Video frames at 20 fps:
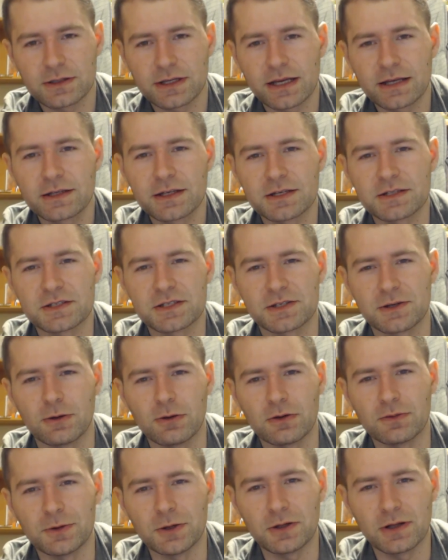It's called
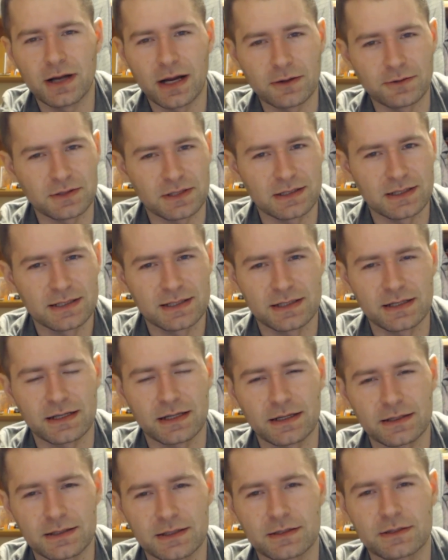Inconsolable. I was
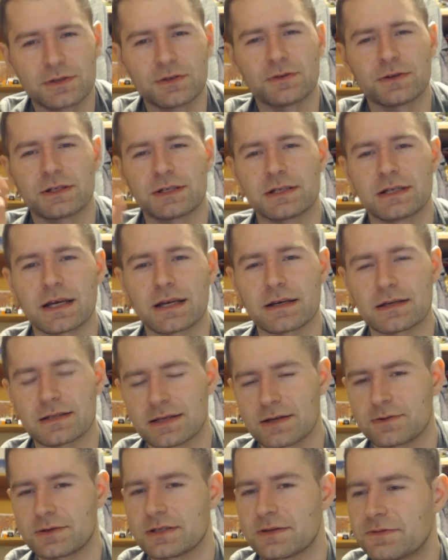listening to it today
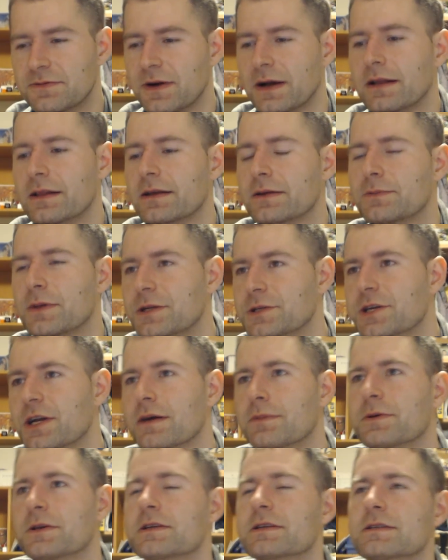as I was filing my
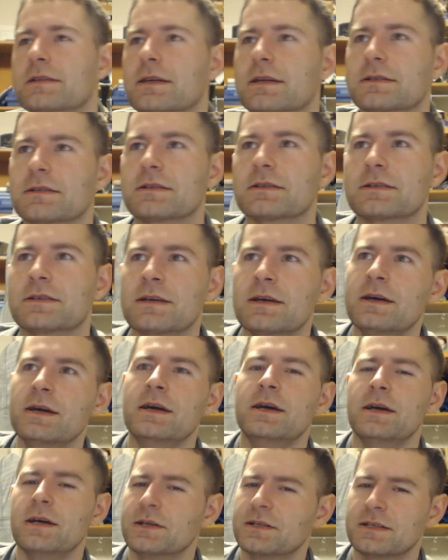Japanese lessons.
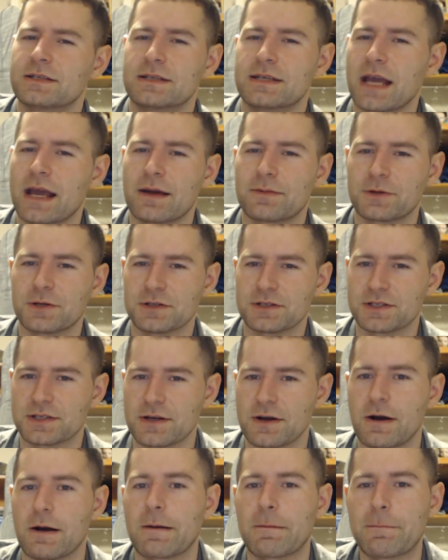It's a damn good
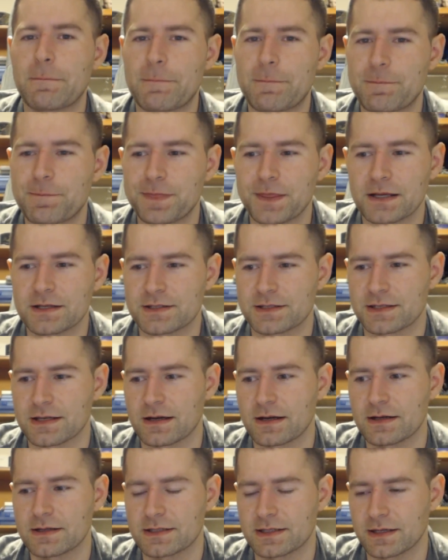song. It's
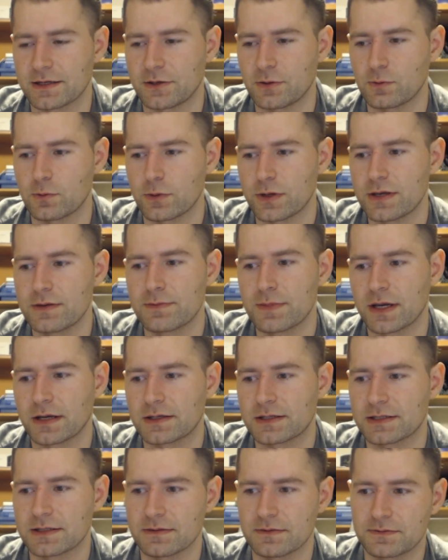like a
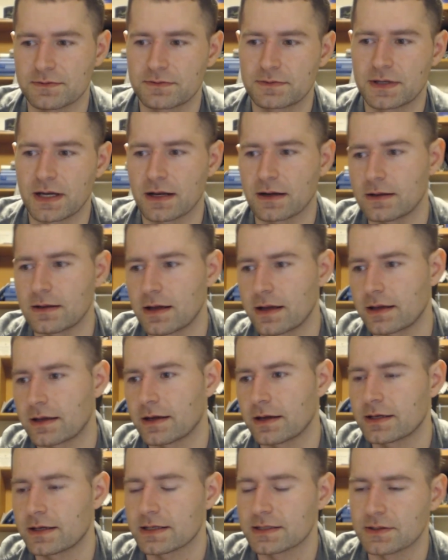remix of kind of
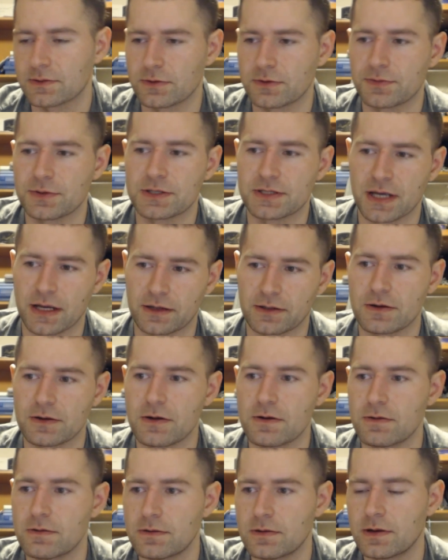like, I guess it would be
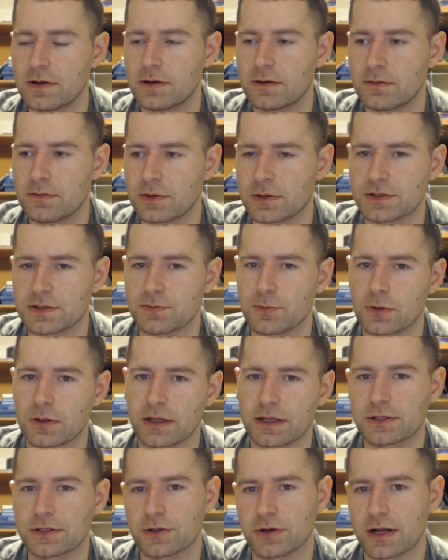techno, but it's
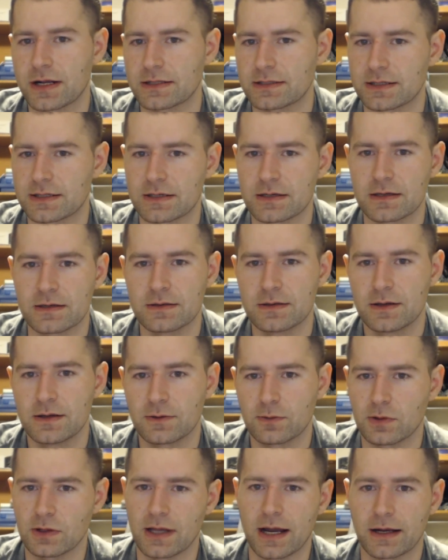more like trancey,
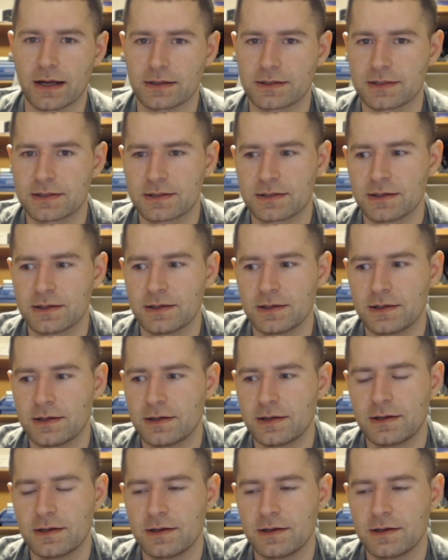relaxed.